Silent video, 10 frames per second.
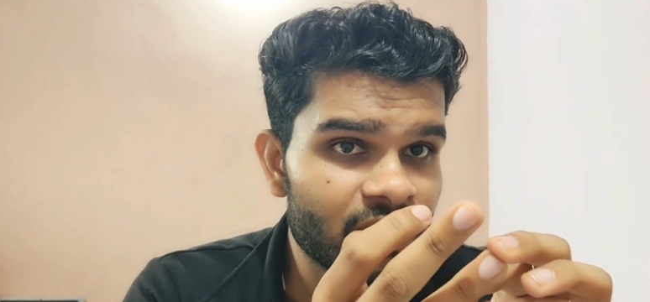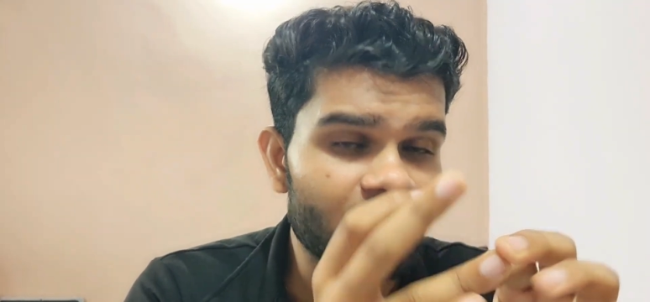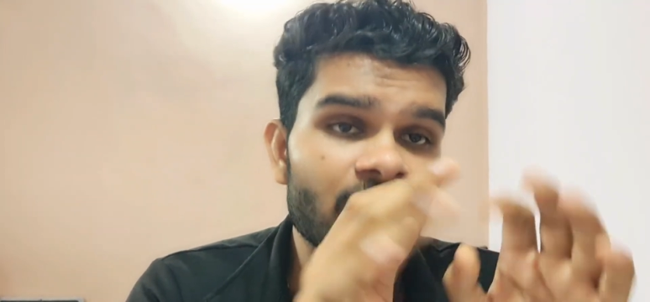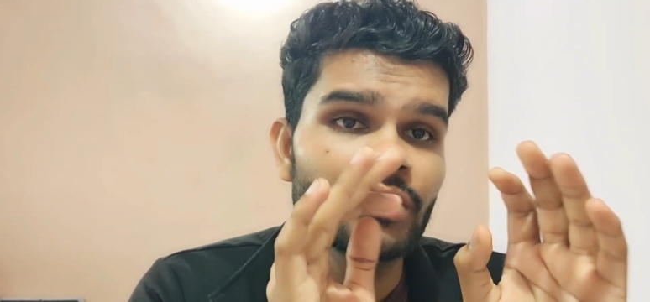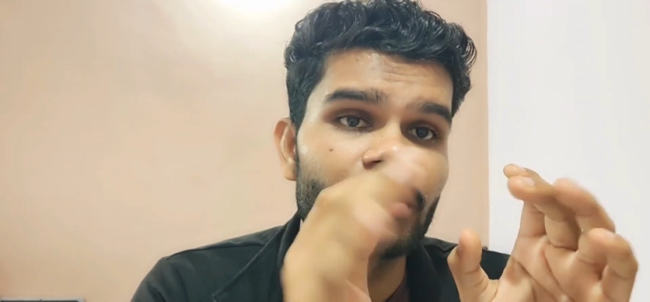
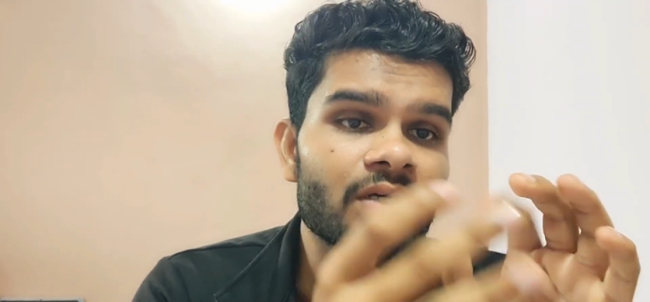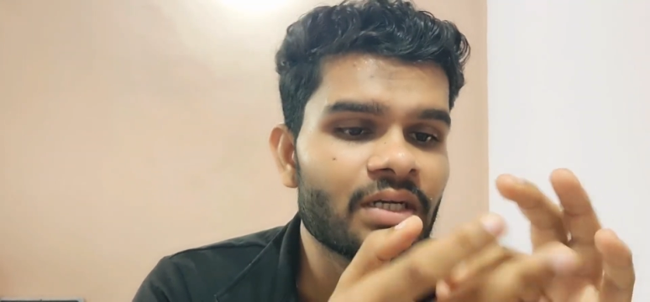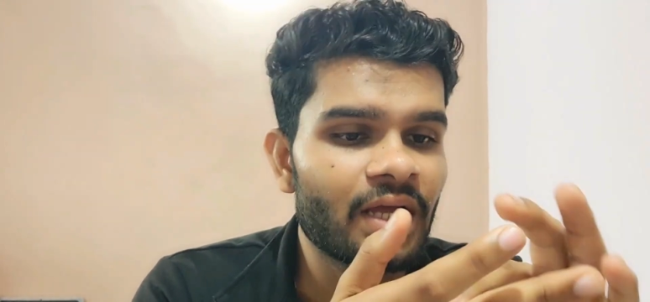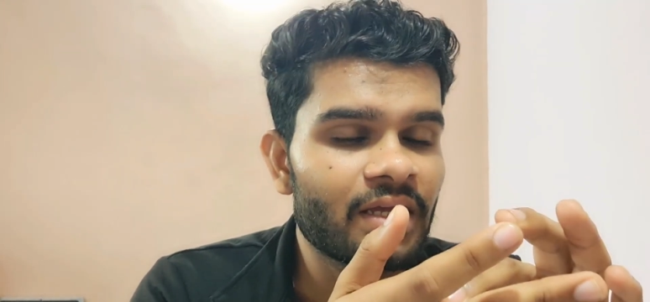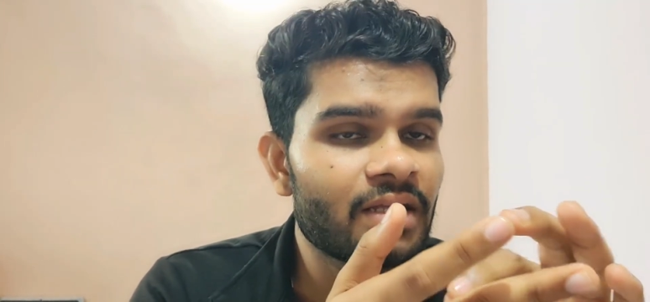So in
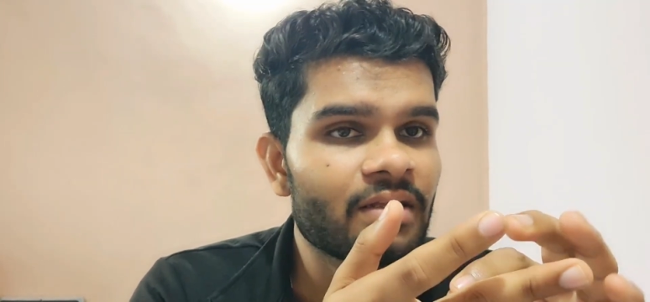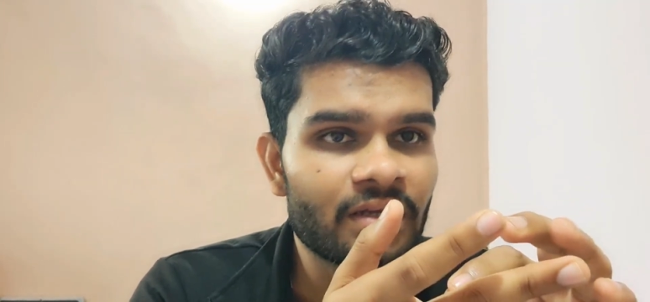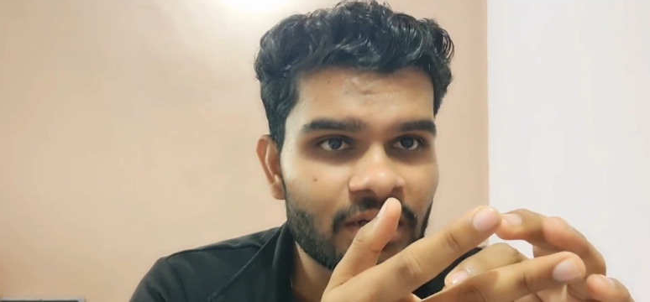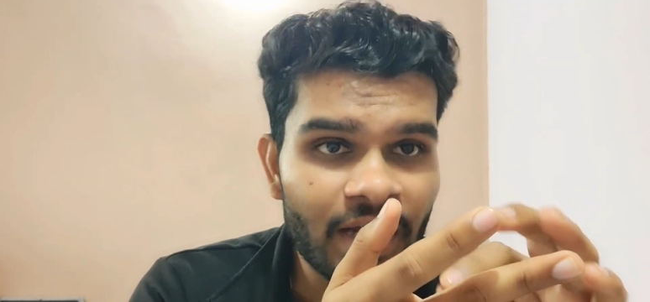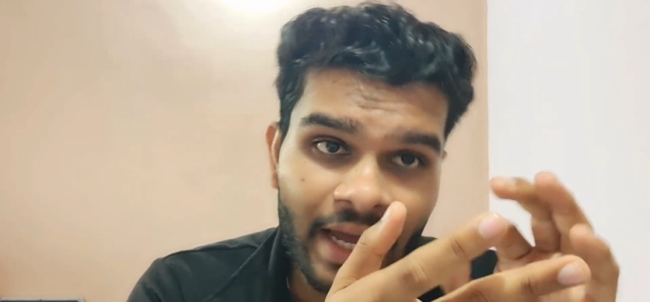
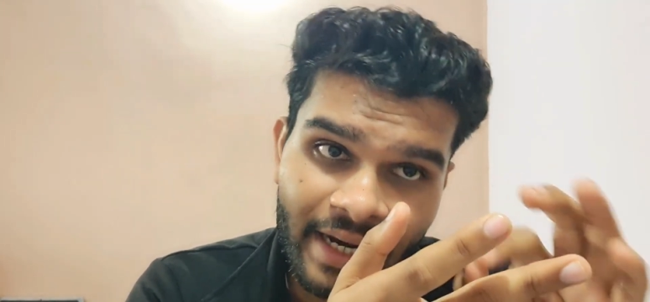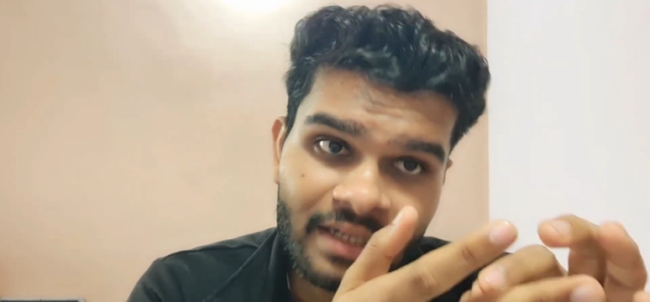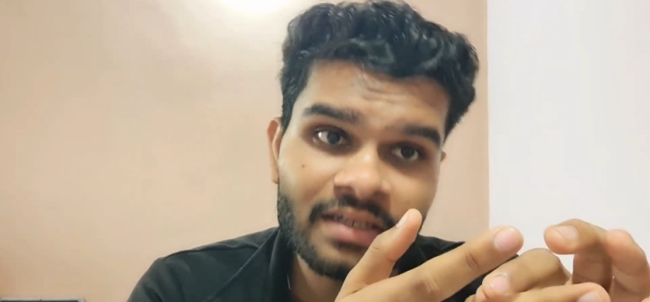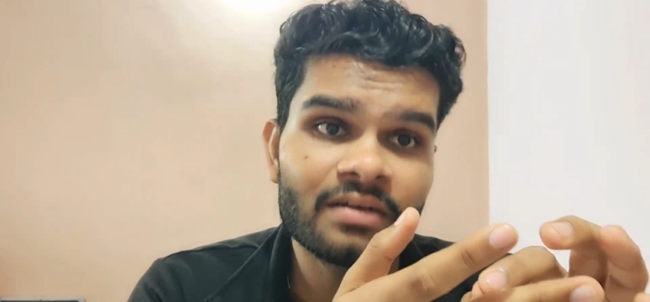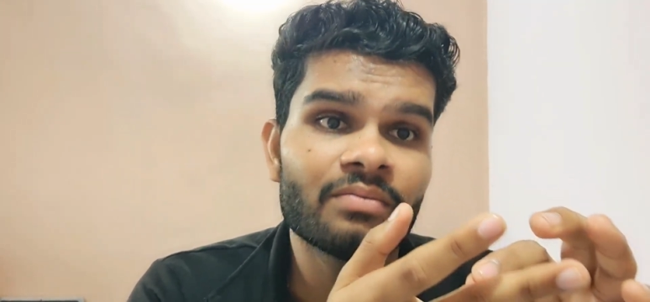direct
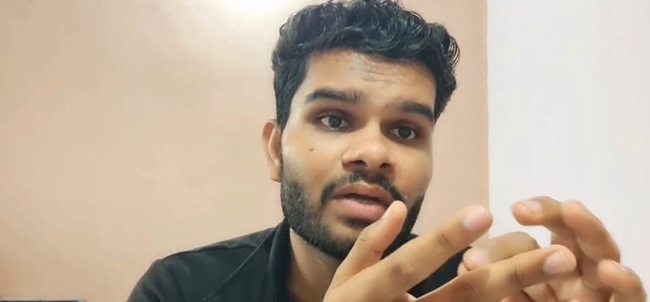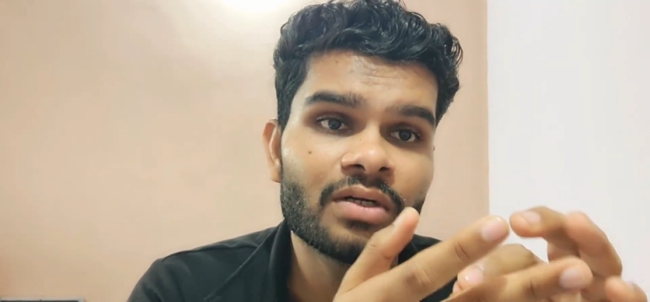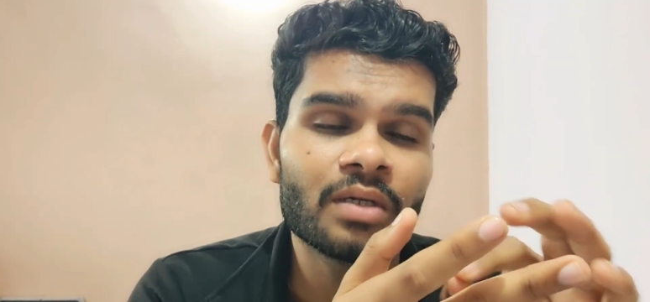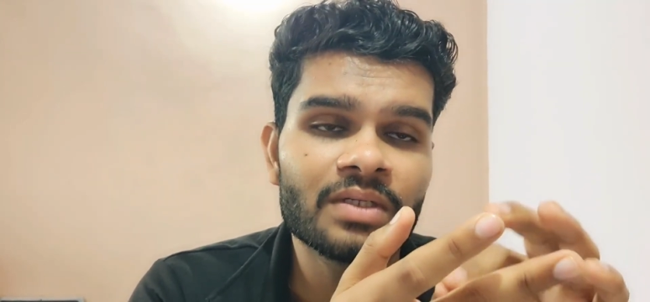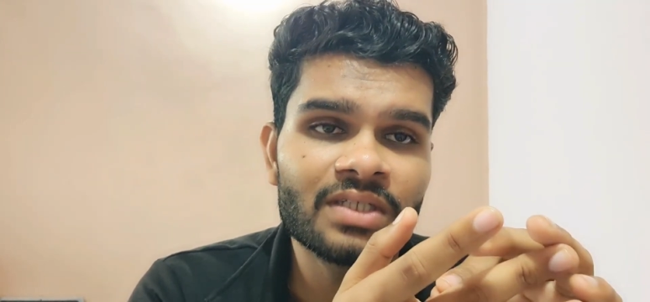method of
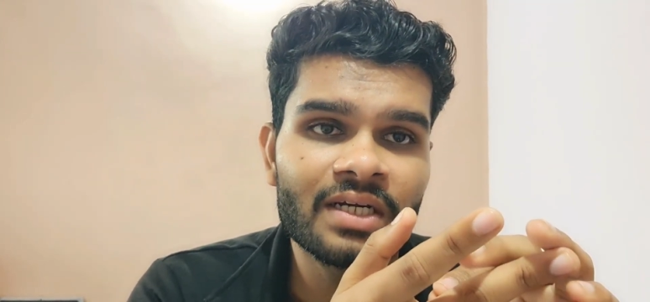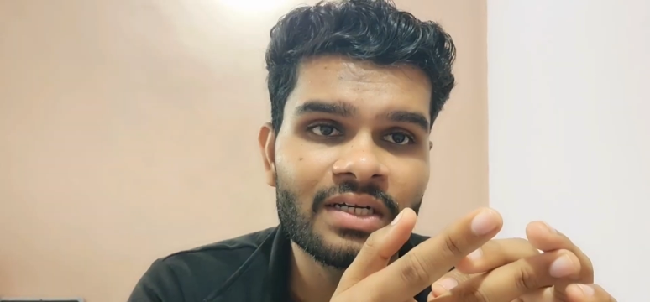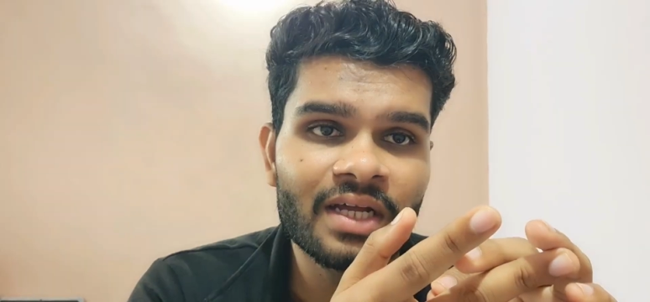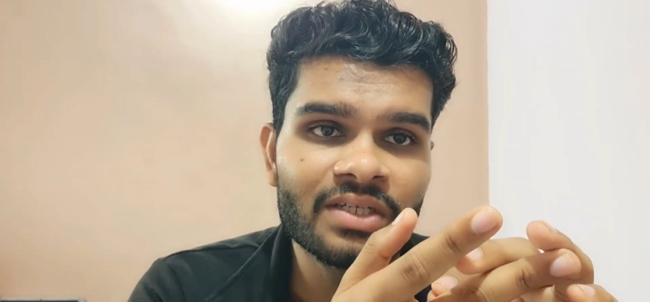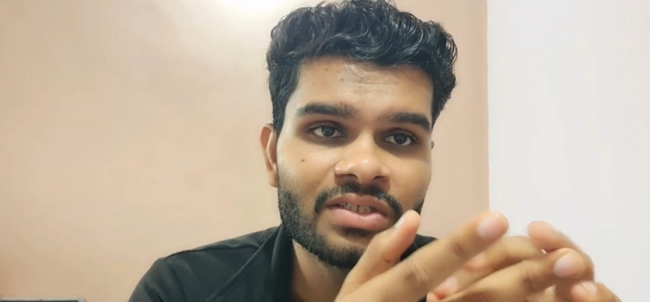the
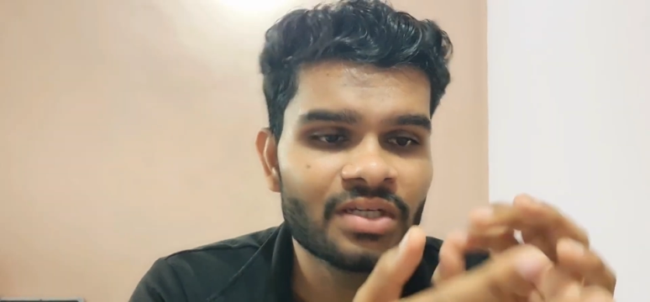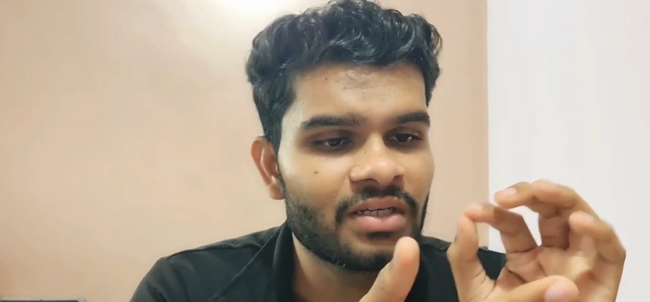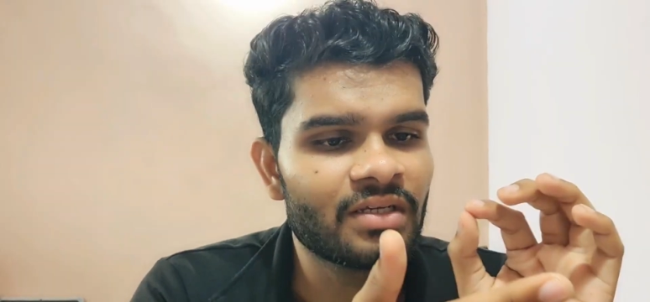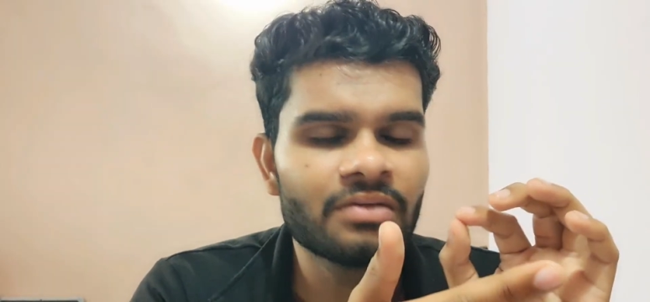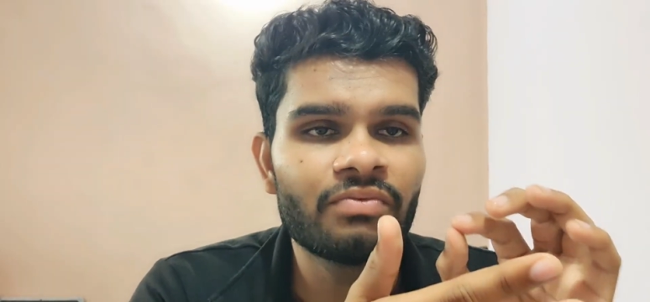standardization,
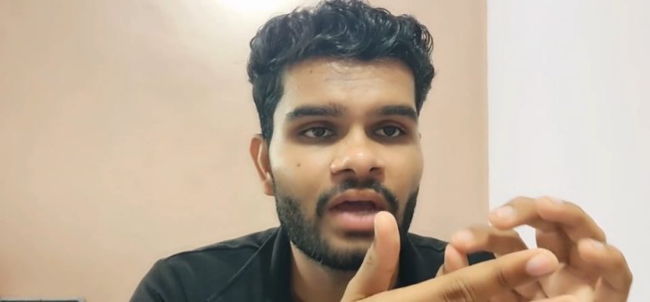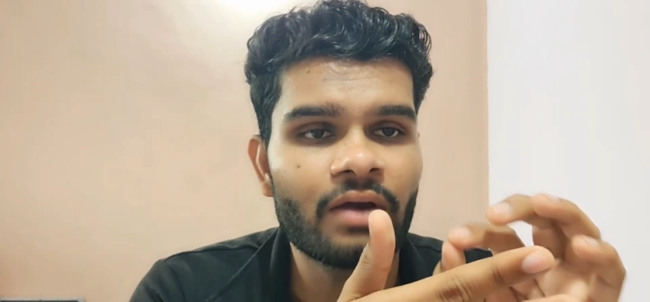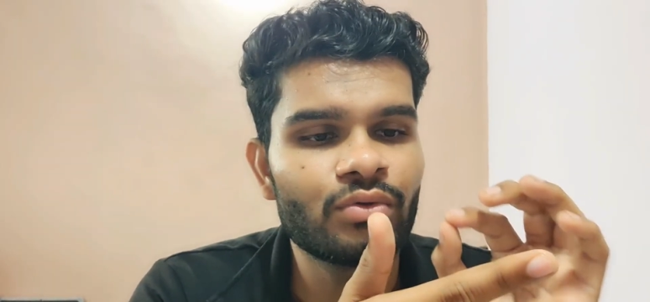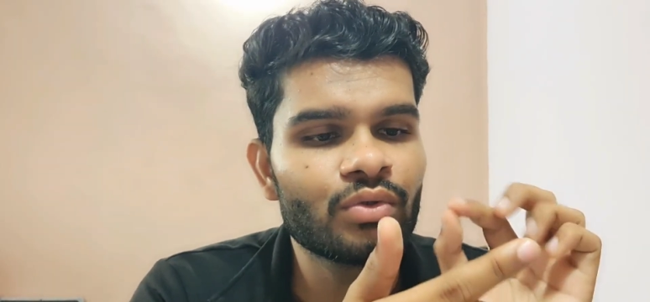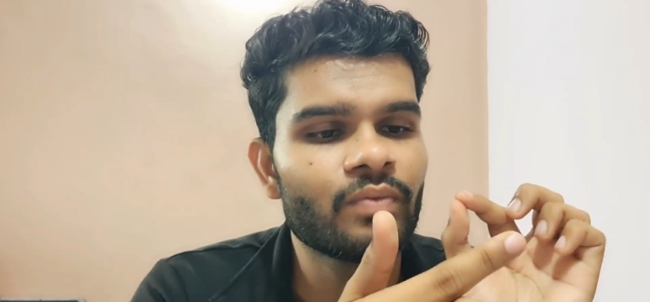if we have
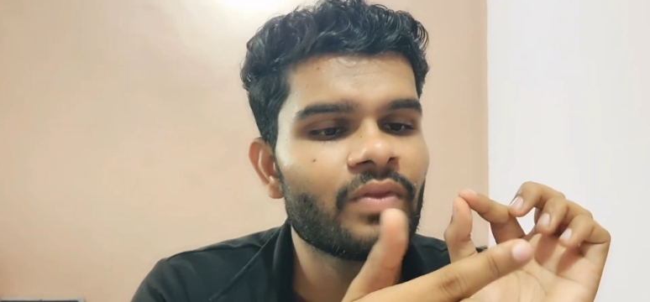to